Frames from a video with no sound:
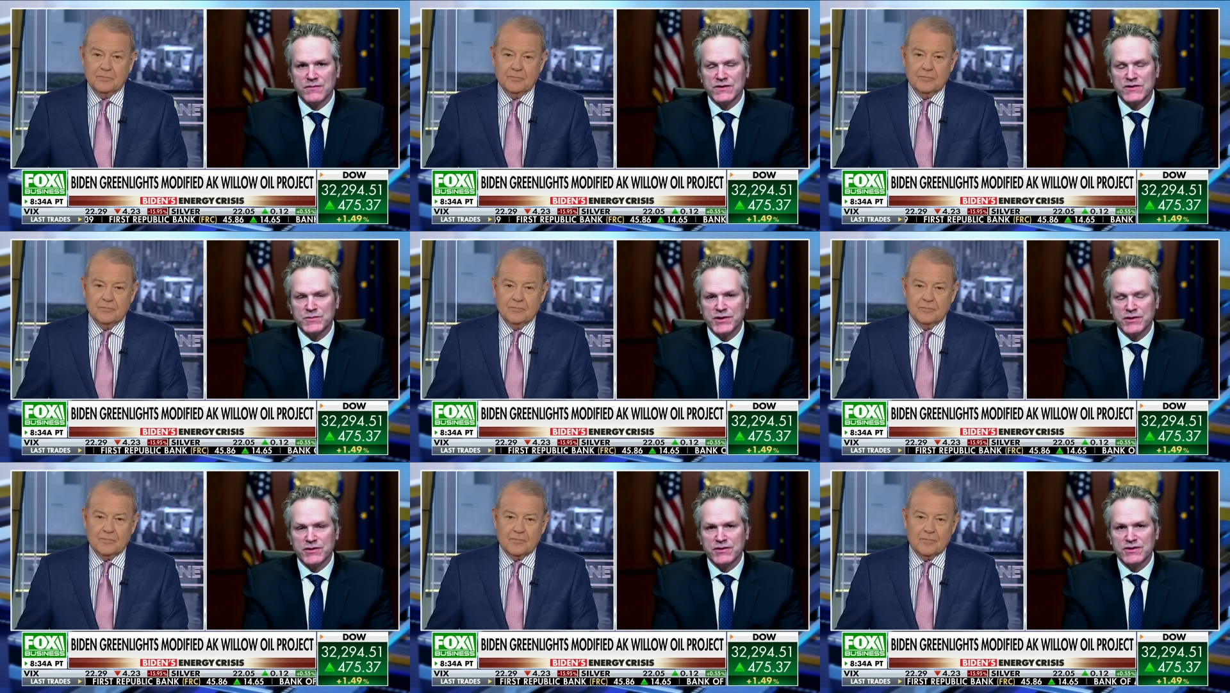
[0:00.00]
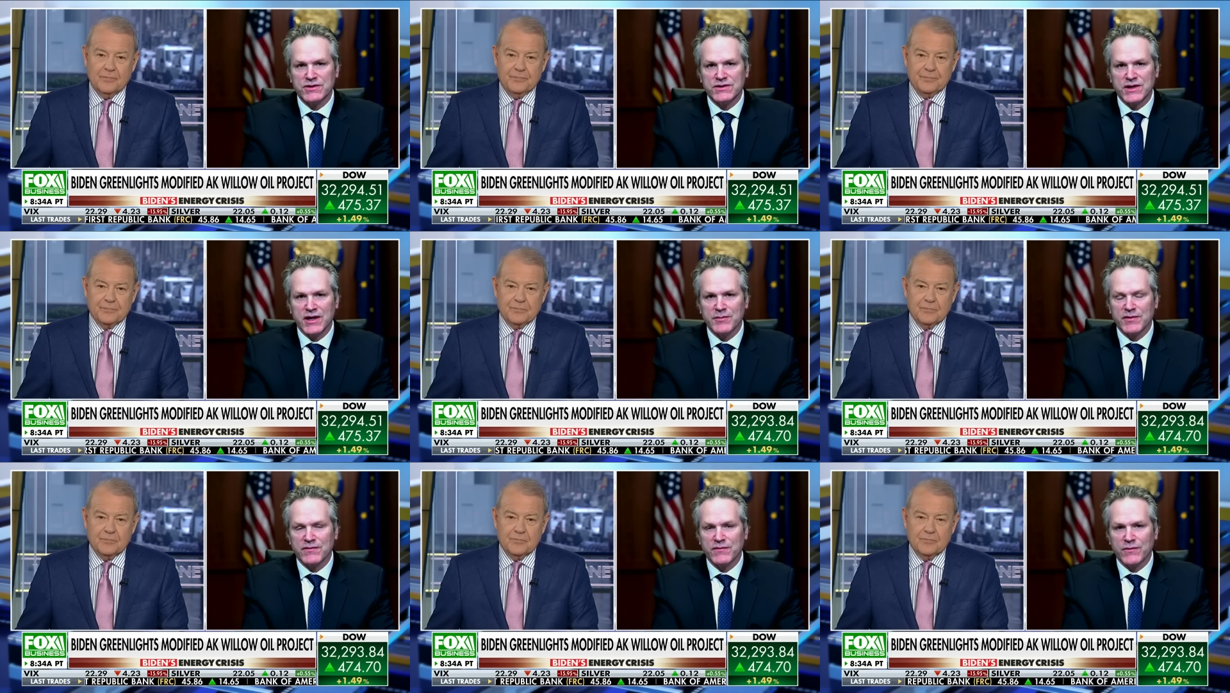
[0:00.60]
Speaker 1: the, speaker you just had
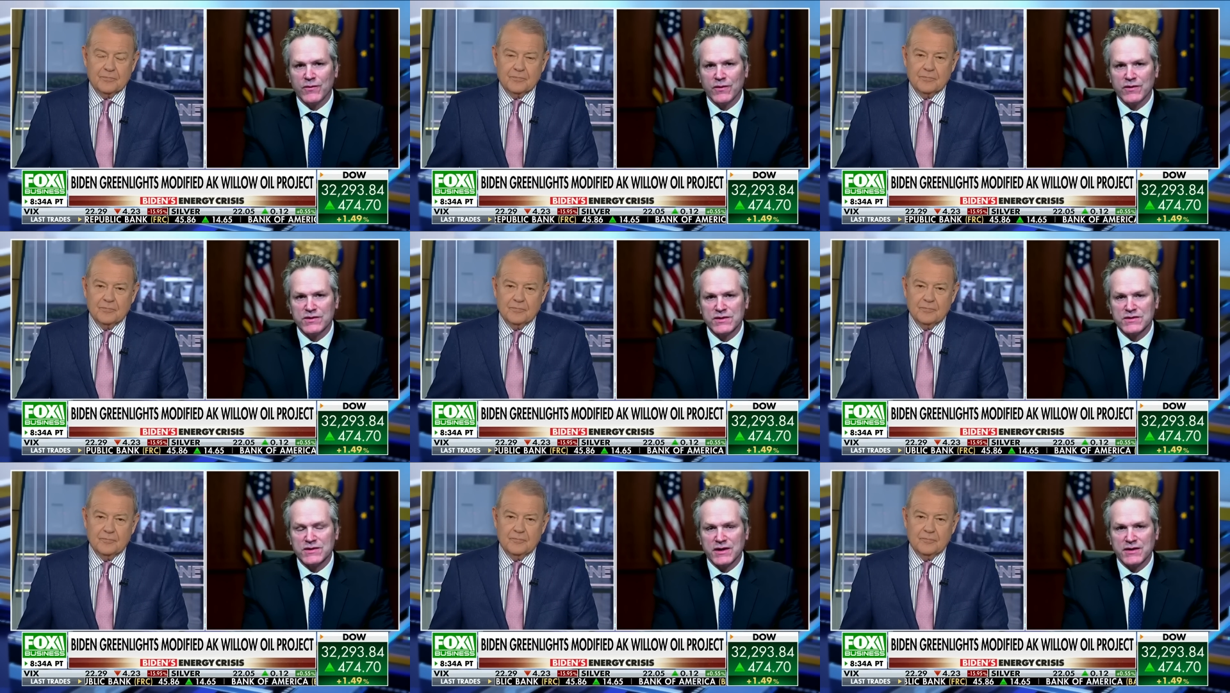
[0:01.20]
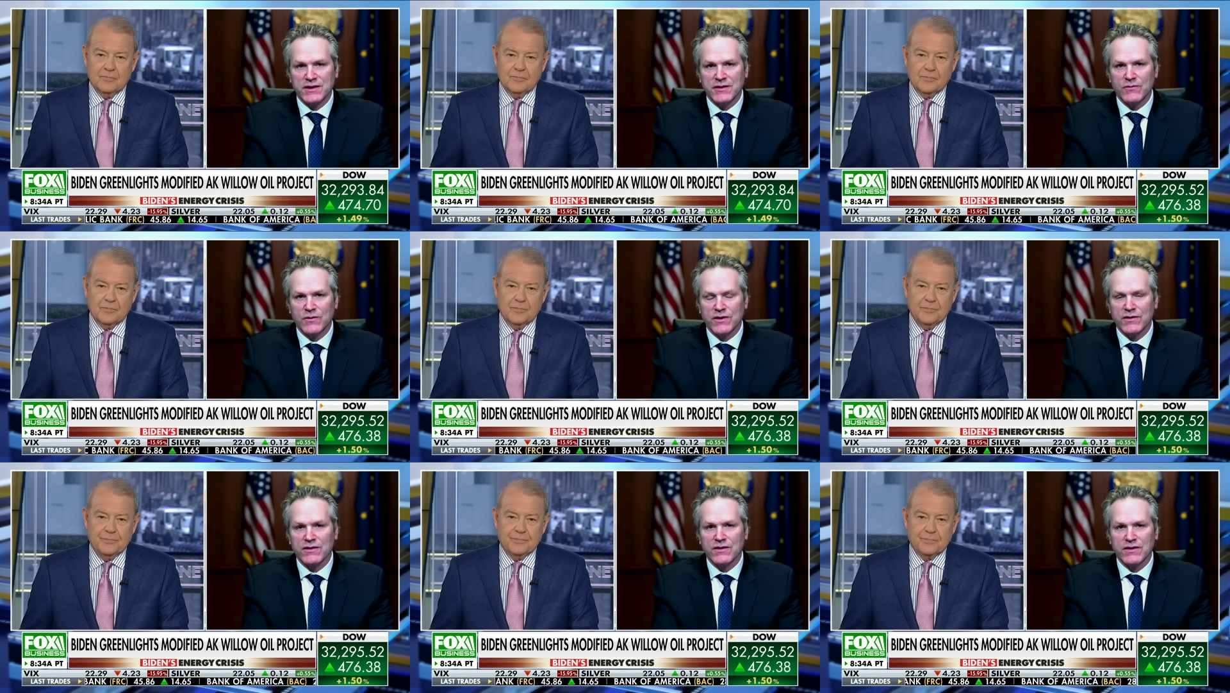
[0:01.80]
before, this is like getting one
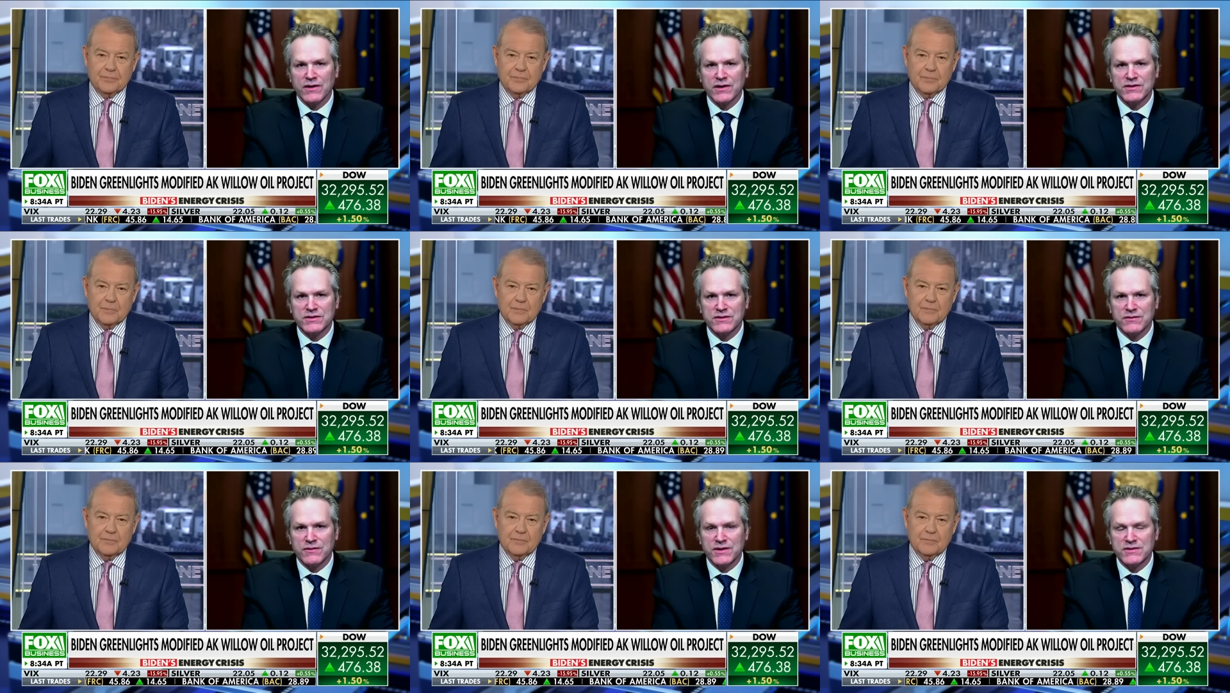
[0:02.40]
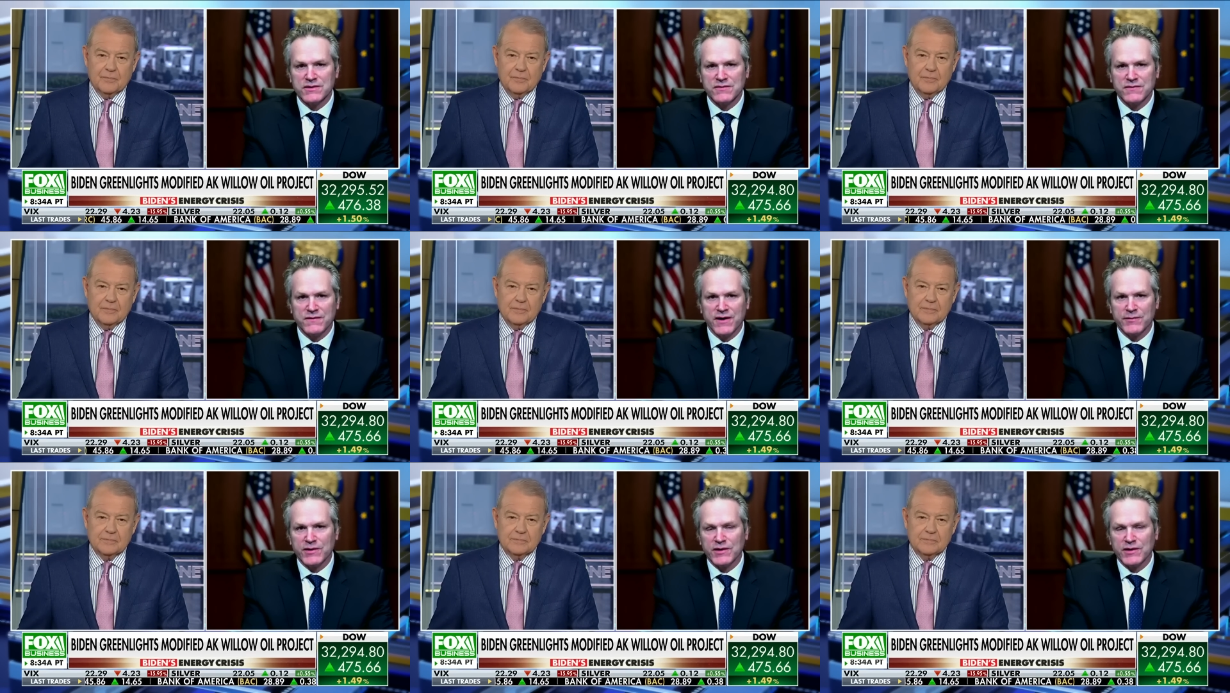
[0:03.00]
of the kids and the rest of the family,